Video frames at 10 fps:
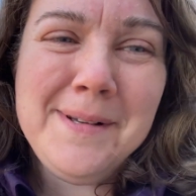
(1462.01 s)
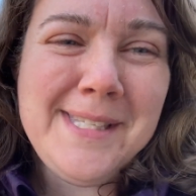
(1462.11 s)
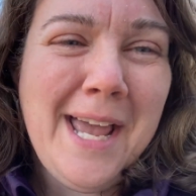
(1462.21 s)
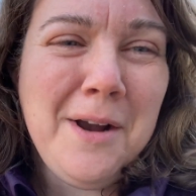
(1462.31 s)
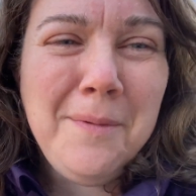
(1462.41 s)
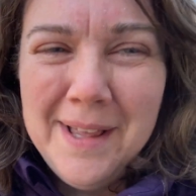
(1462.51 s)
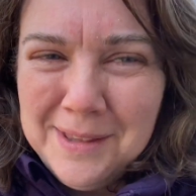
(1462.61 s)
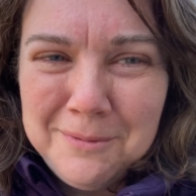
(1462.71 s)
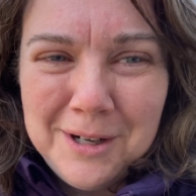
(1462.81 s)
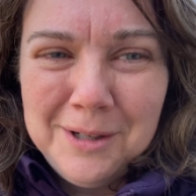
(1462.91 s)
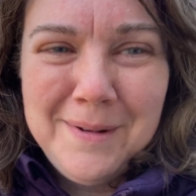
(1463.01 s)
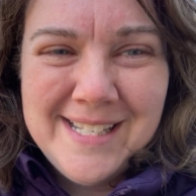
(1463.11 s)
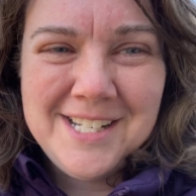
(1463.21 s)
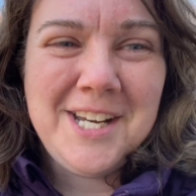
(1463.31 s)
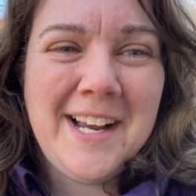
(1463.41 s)
was like, what in the world?
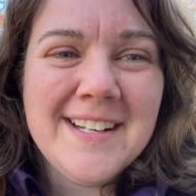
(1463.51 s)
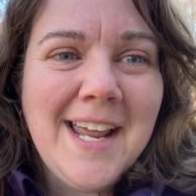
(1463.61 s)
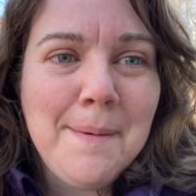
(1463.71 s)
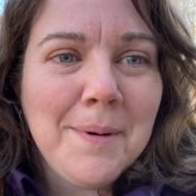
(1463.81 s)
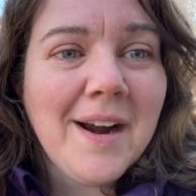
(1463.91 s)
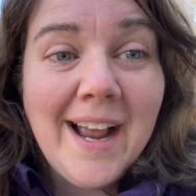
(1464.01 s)
What's a chicken diaper?